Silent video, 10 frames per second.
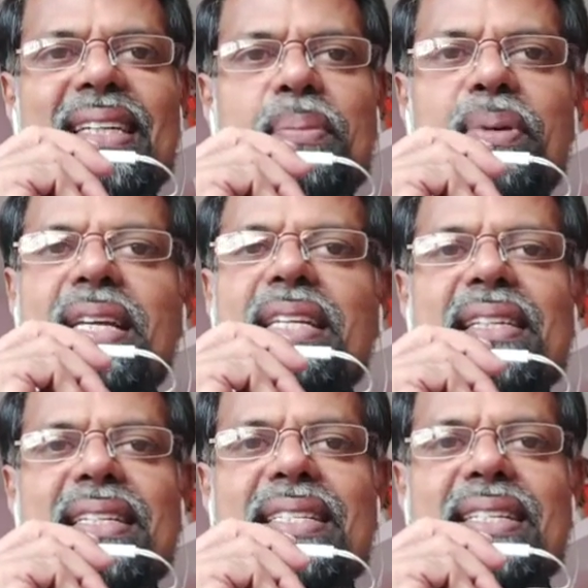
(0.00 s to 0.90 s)
Please
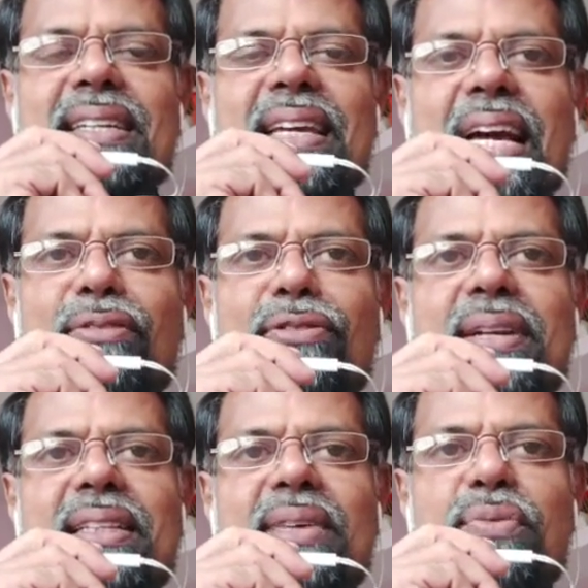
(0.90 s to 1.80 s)
listen carefully,
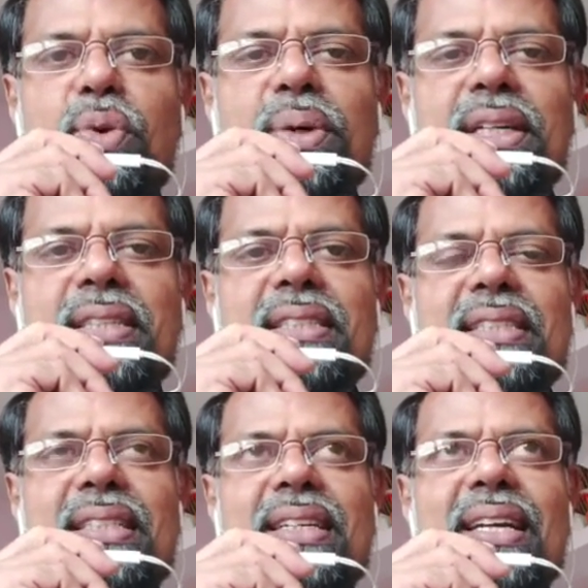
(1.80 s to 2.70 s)
the viewers.
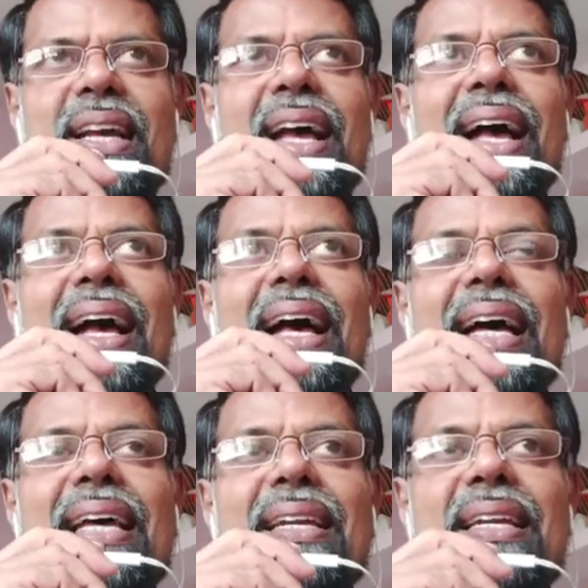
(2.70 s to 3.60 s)

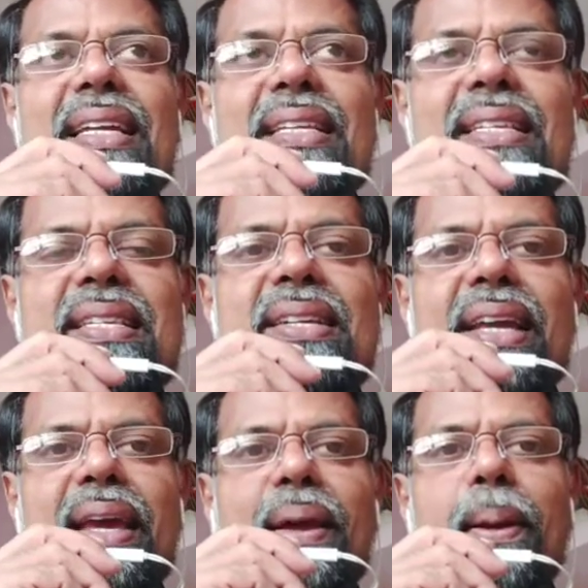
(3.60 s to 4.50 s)

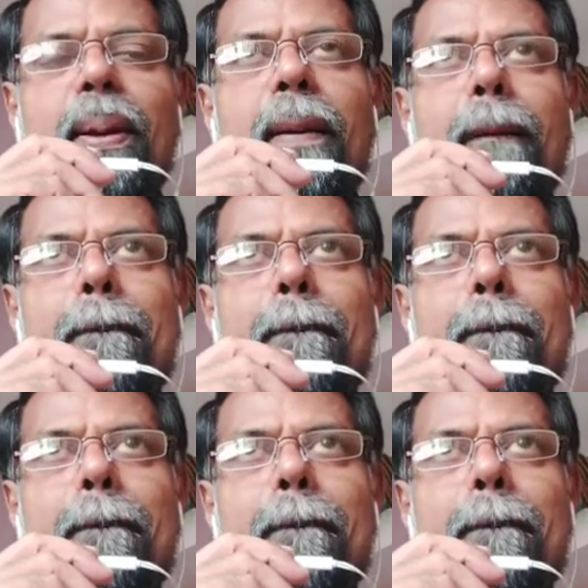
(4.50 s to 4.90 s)
Listening